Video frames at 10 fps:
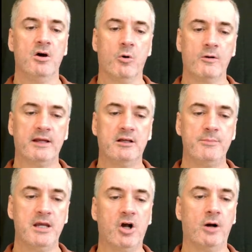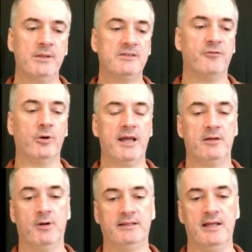Or that could be a commie's forehead
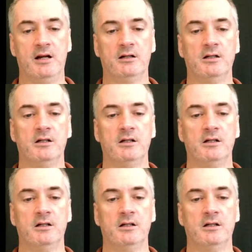right there.